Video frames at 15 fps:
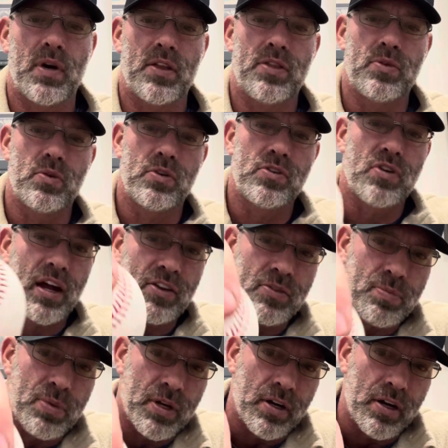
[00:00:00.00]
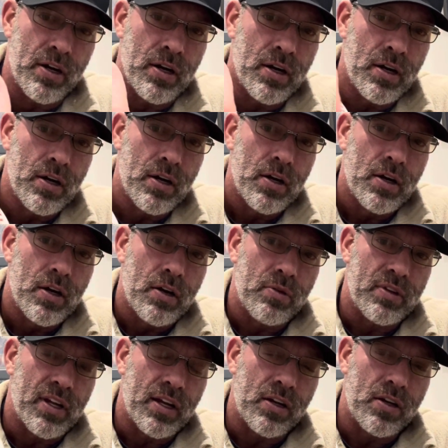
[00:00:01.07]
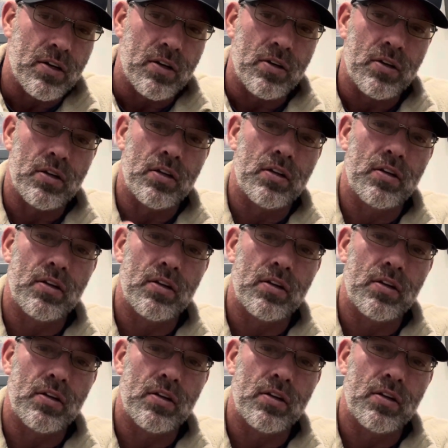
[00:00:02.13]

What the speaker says: I threw a dry spitter, what they called.